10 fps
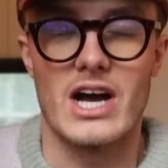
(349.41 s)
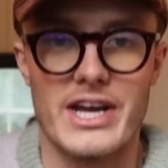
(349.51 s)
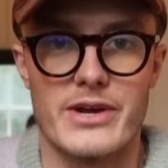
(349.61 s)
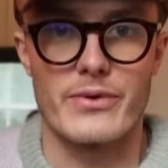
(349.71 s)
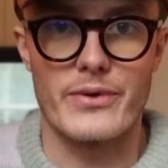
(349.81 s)
I
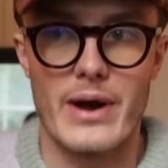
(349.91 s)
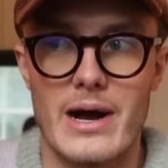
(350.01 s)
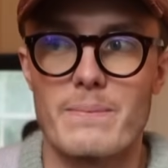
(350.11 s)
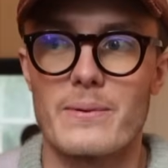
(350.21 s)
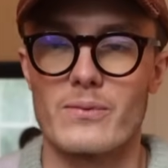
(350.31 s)
grew
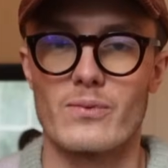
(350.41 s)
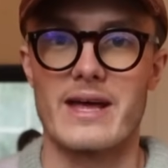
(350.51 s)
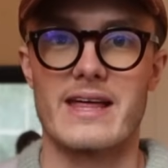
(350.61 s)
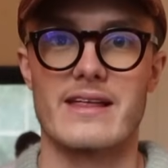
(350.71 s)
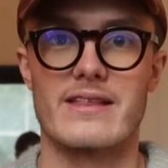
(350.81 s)
up
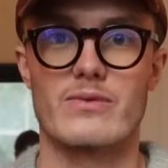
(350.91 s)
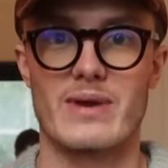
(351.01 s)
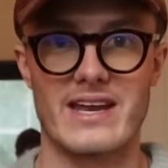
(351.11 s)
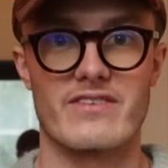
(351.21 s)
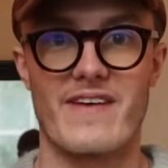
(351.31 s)
with,
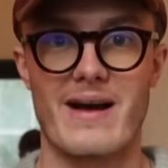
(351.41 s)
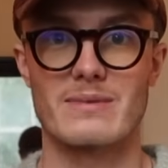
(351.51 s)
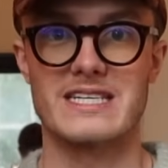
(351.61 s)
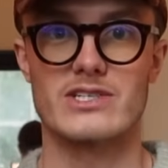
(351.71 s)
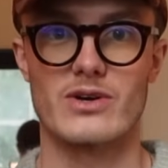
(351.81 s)
we had a
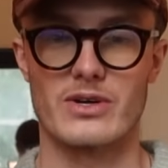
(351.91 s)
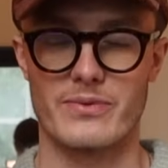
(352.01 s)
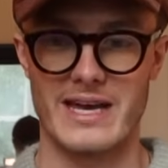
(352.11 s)
family dog,